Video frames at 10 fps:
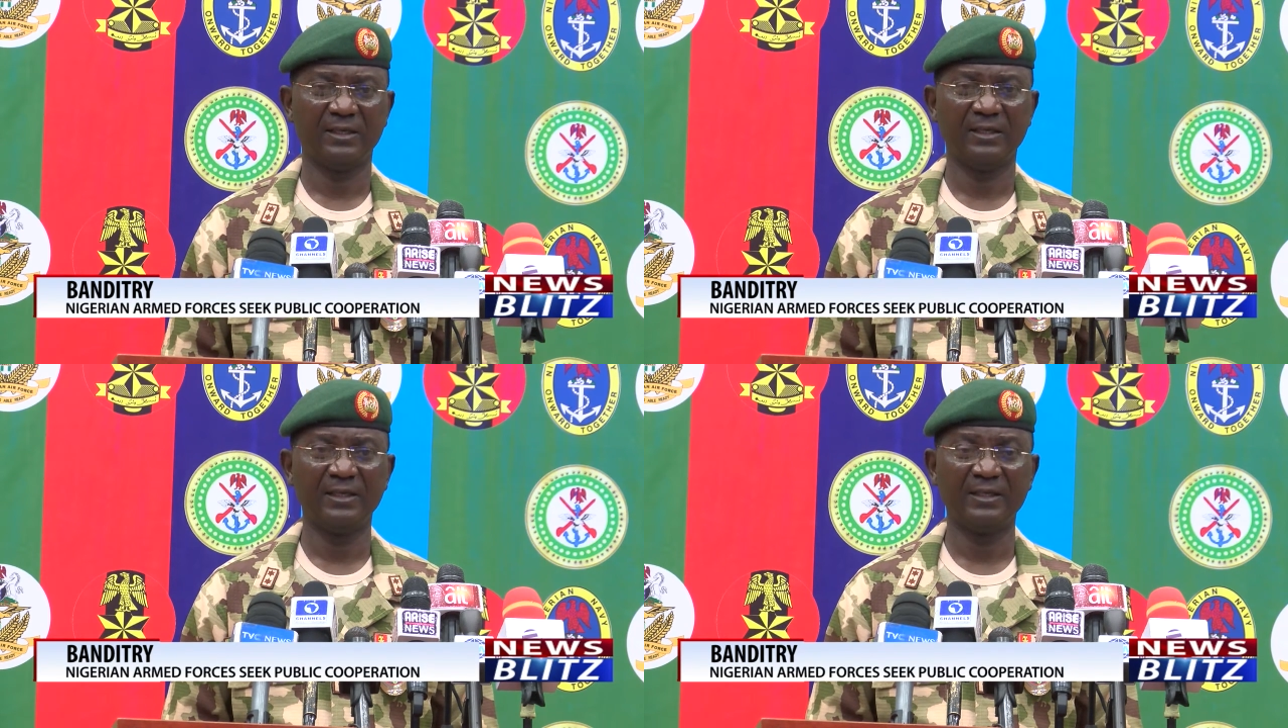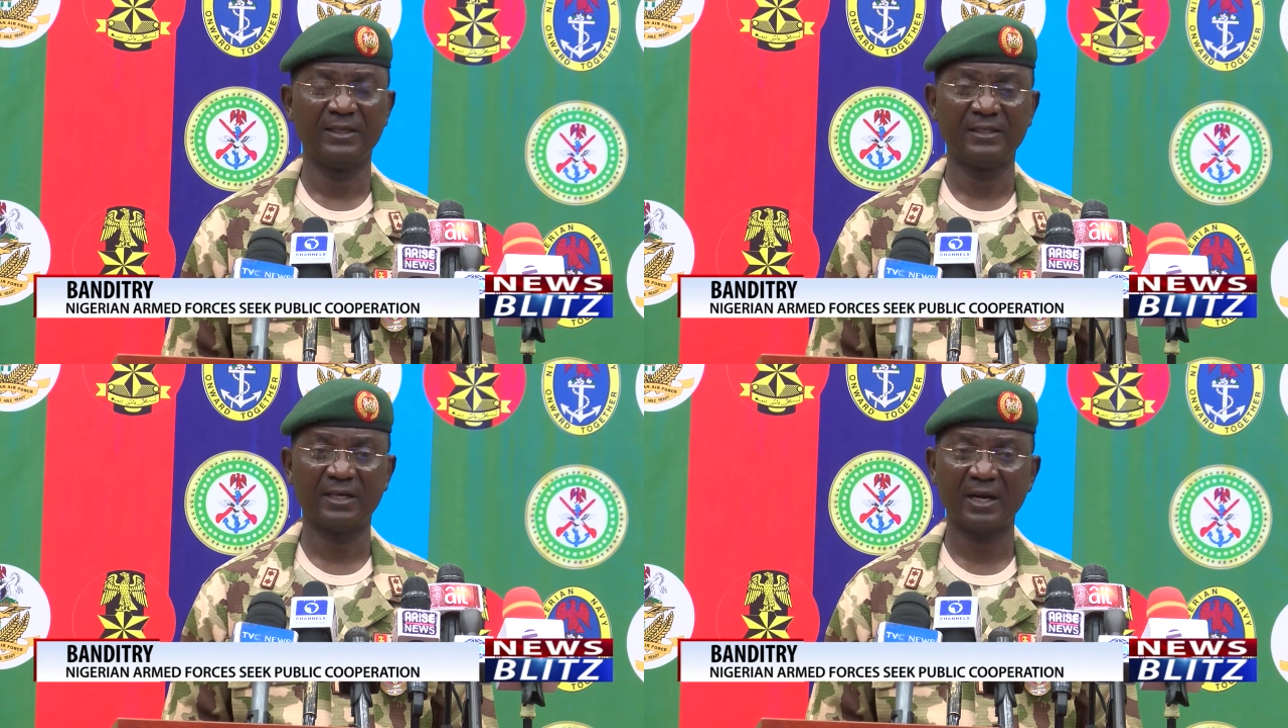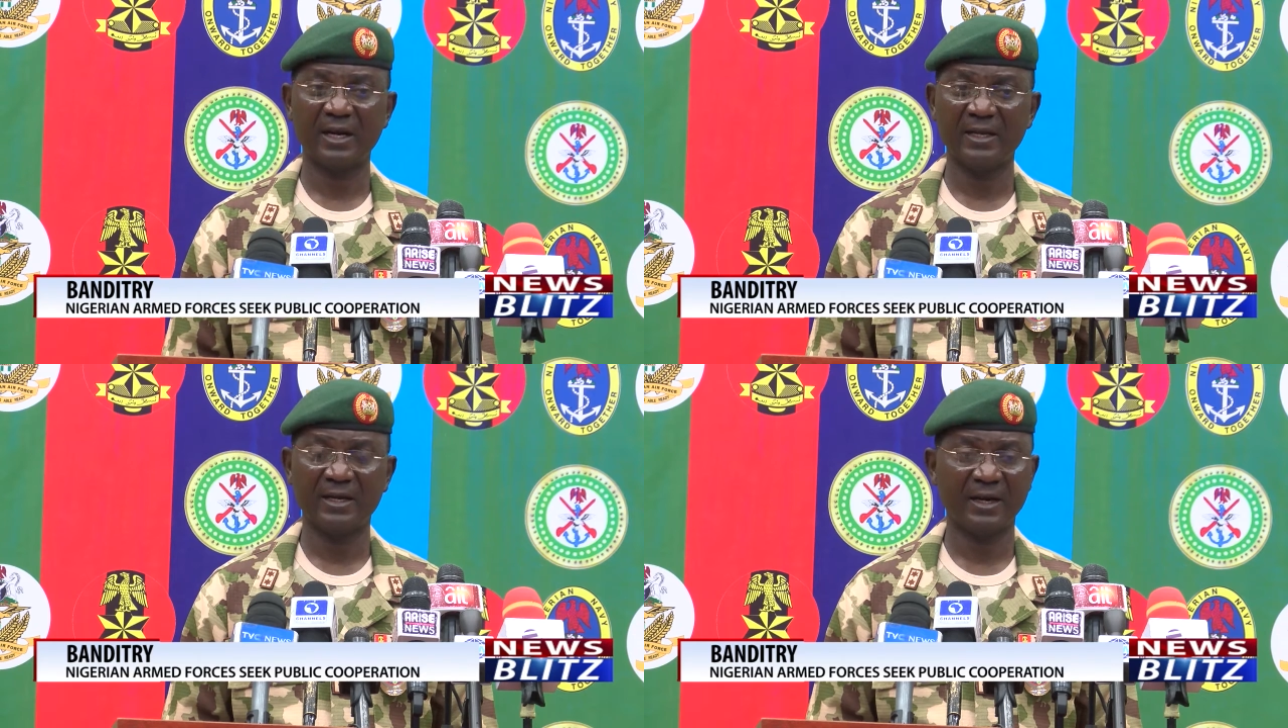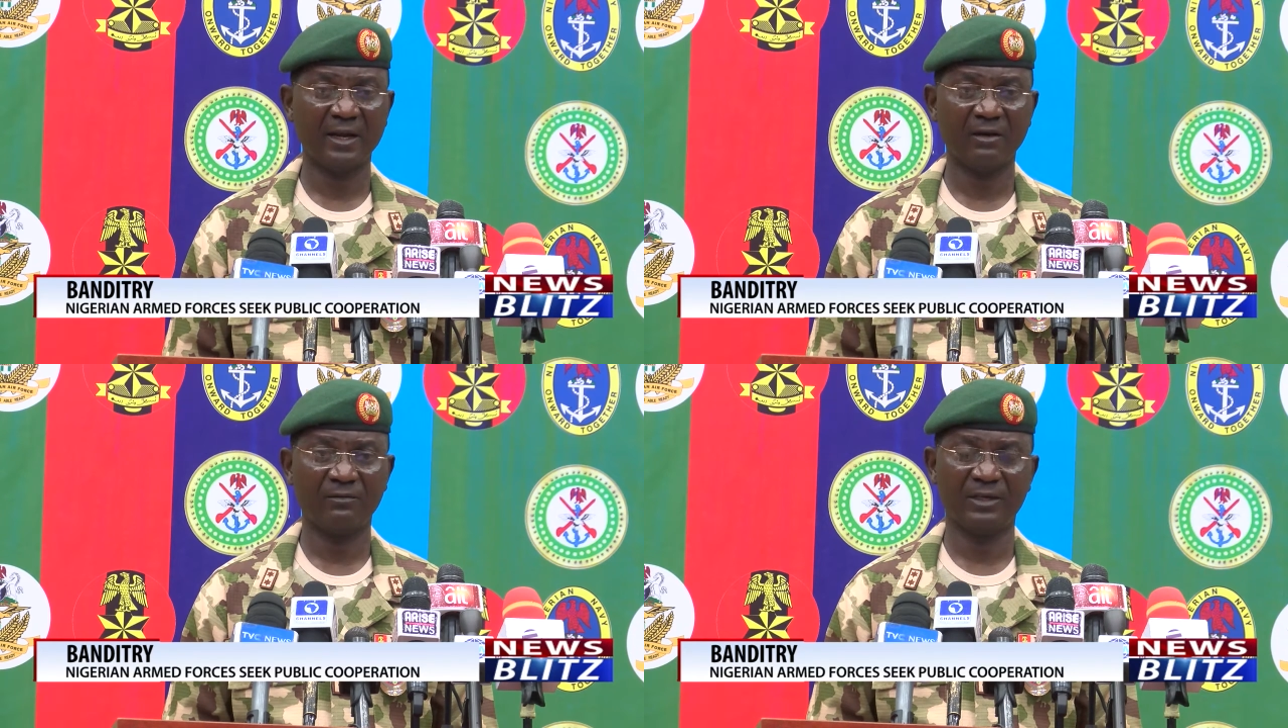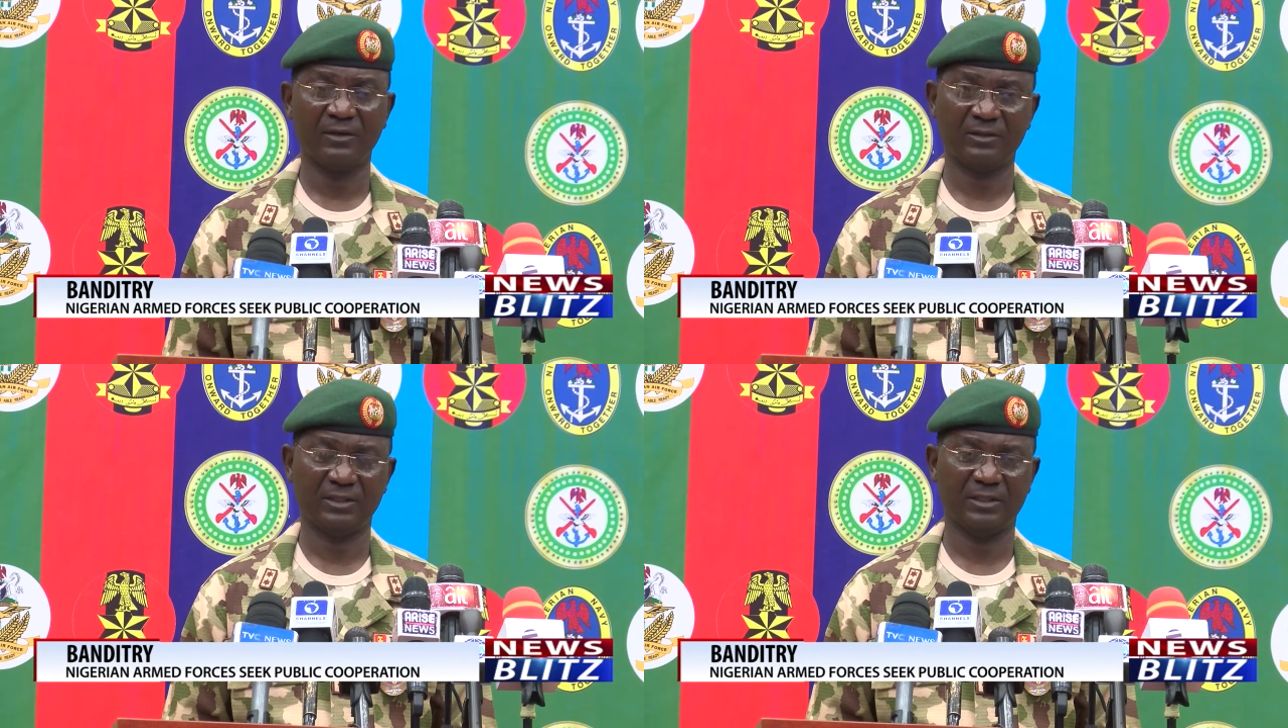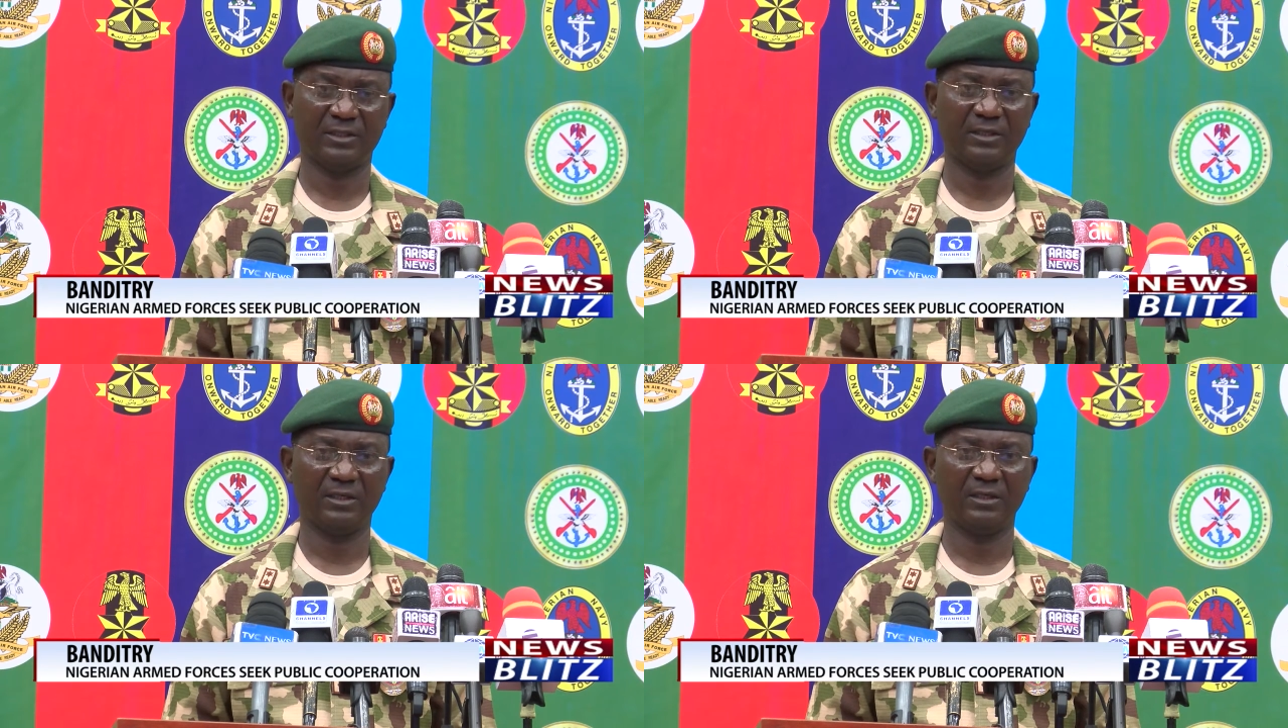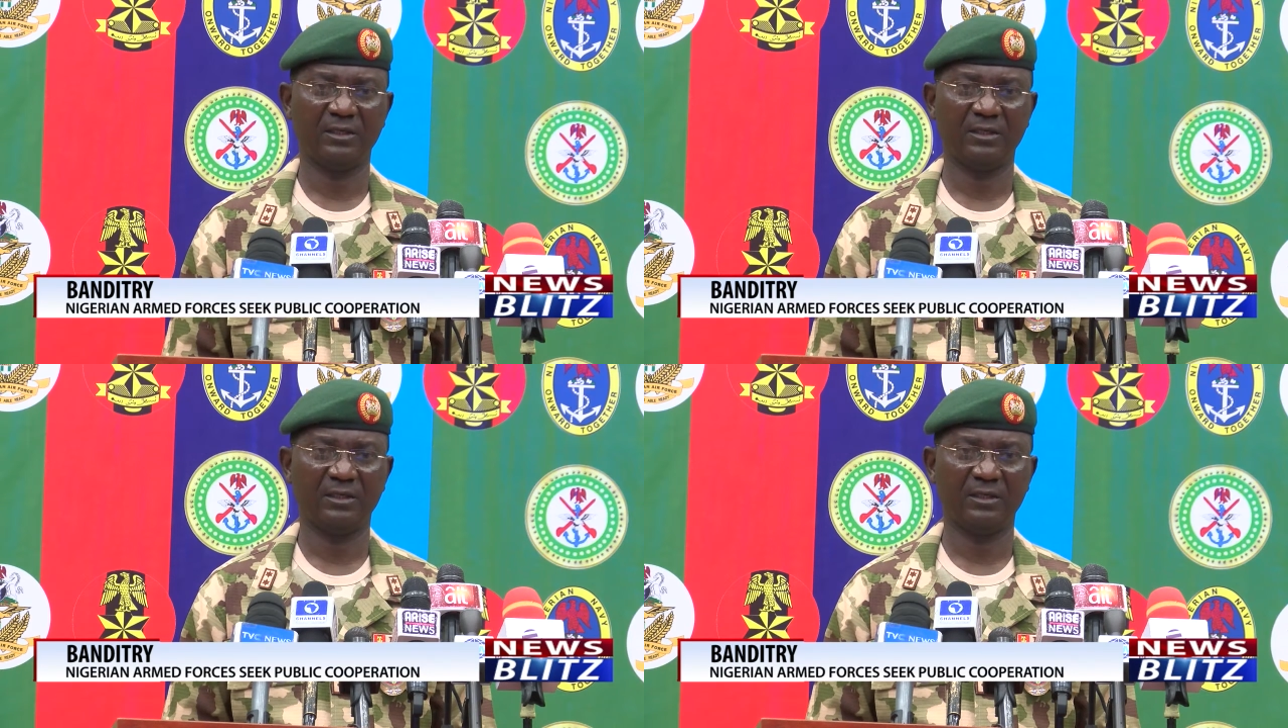in the general area of the Northeast